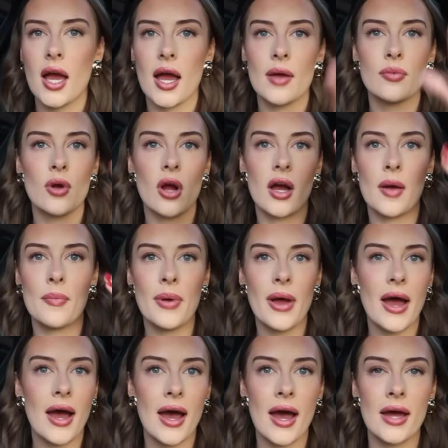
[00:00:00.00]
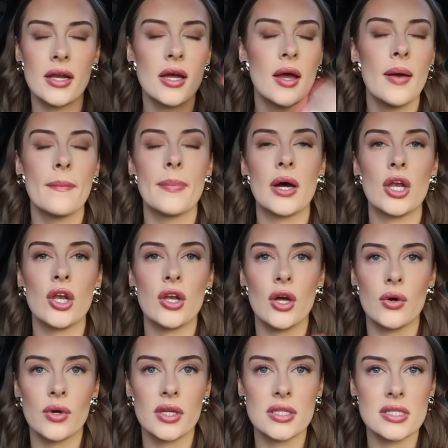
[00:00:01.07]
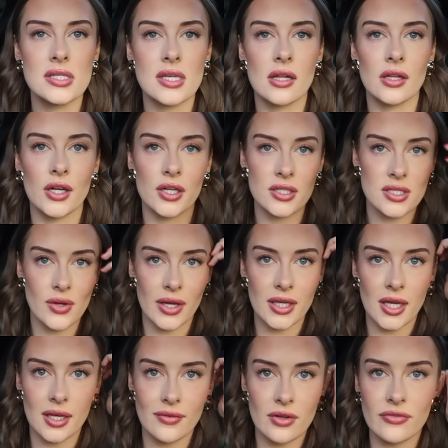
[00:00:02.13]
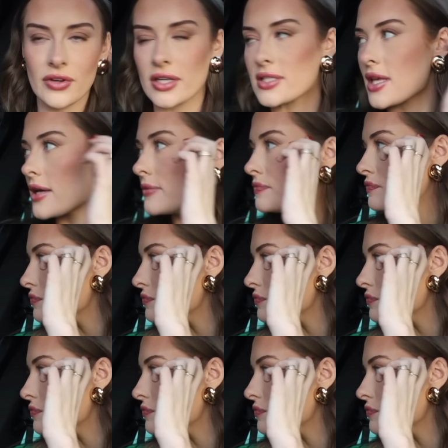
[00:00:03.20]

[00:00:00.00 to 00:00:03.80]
I brought a pad, but no concealer, so I can't even fix it.